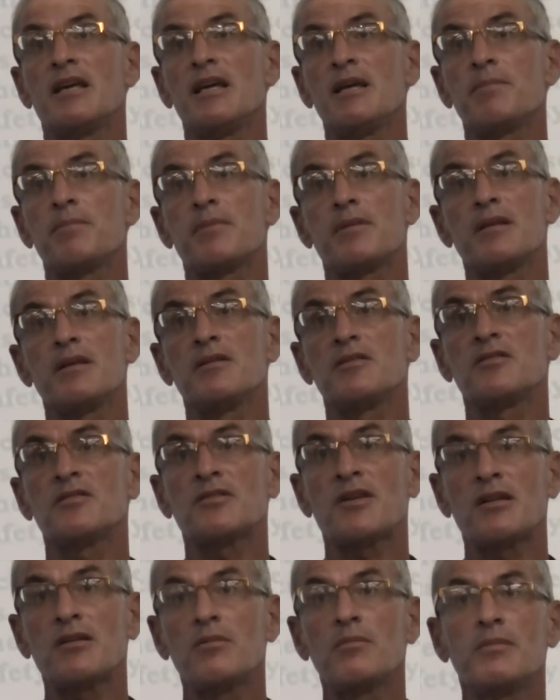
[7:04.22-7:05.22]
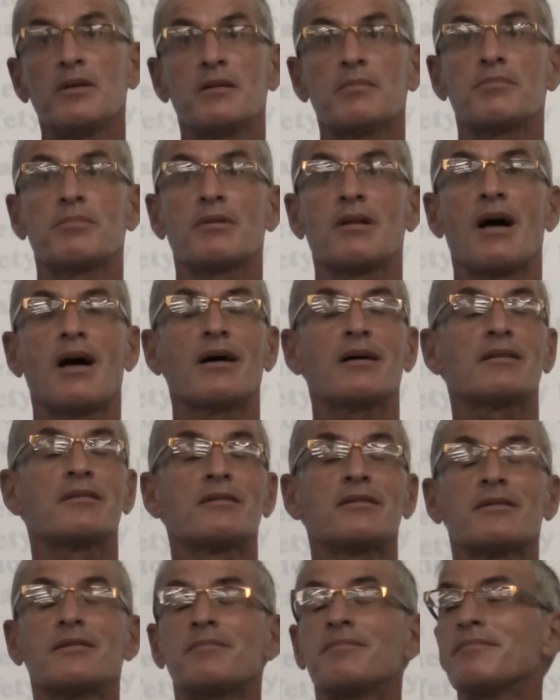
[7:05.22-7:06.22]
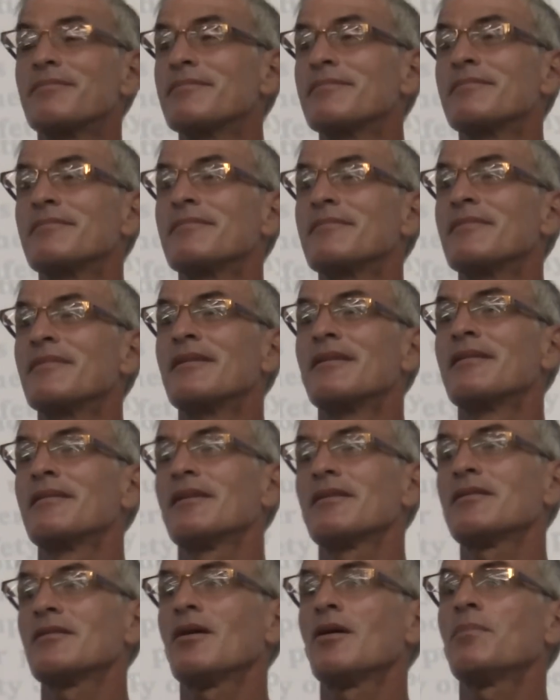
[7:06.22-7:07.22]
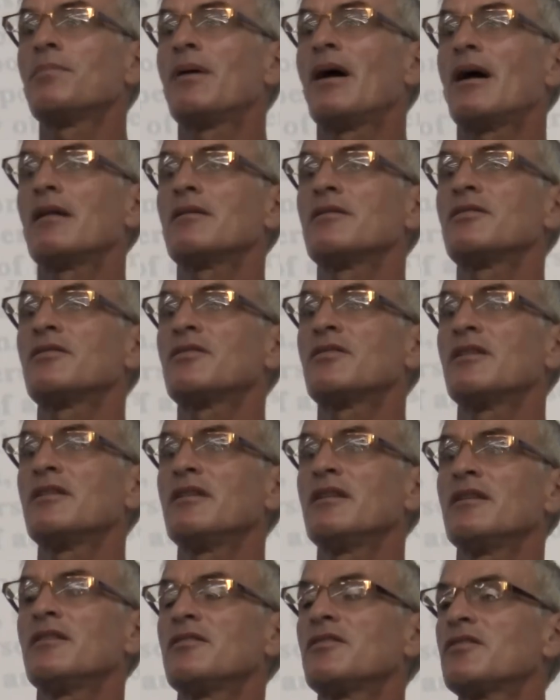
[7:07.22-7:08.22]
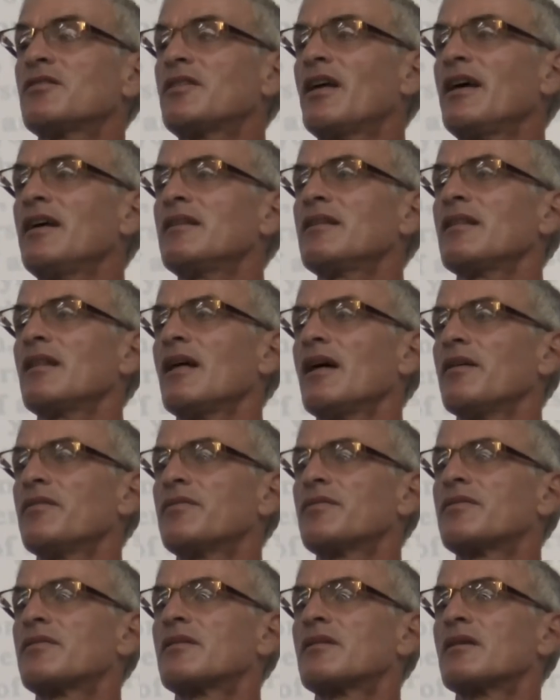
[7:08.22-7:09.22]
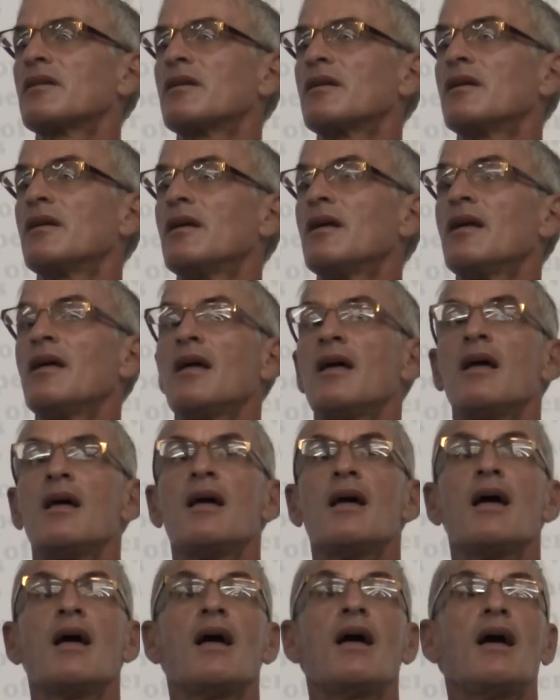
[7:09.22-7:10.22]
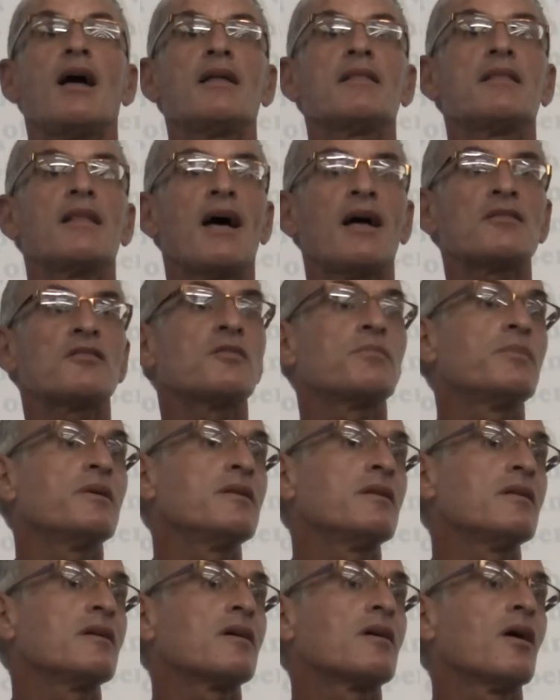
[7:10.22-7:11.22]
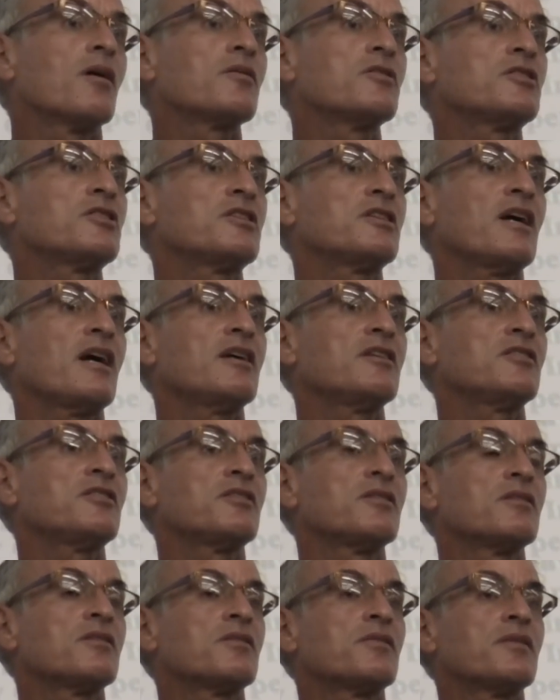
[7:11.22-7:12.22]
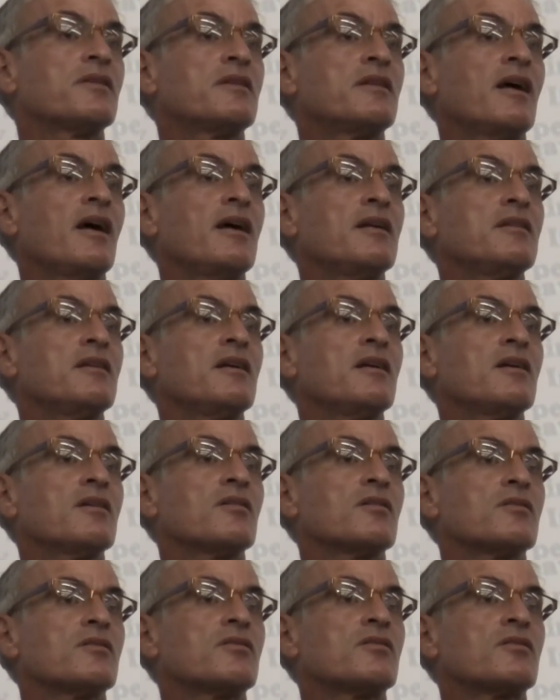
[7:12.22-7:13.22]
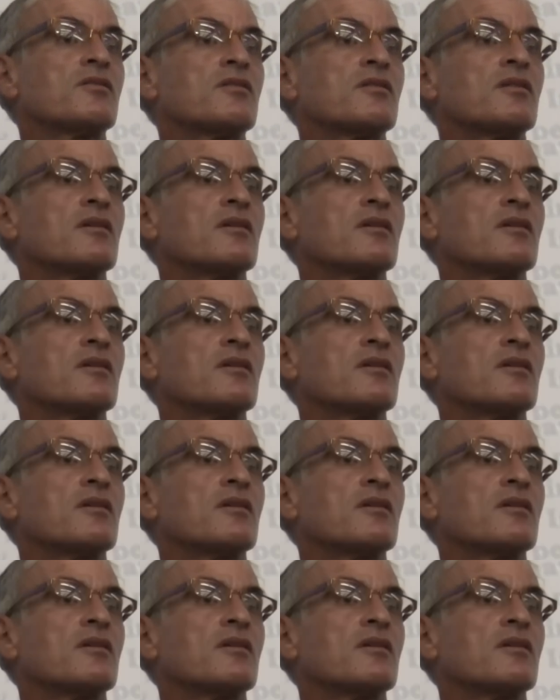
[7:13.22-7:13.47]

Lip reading: keep these settlement blocks, there's no Palestinian state left. And that's been in negotiations for 10 years.